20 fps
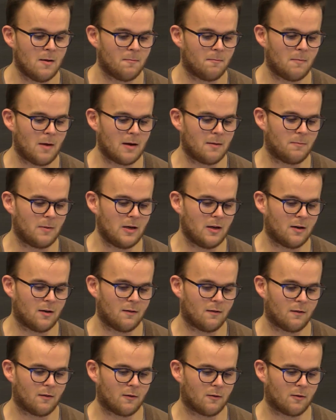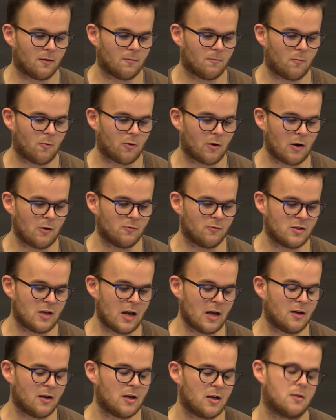might be considered more
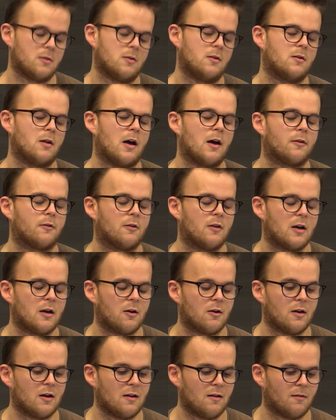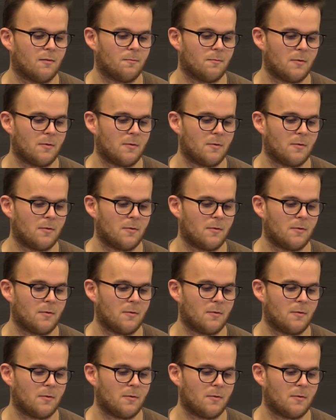outdated in other areas,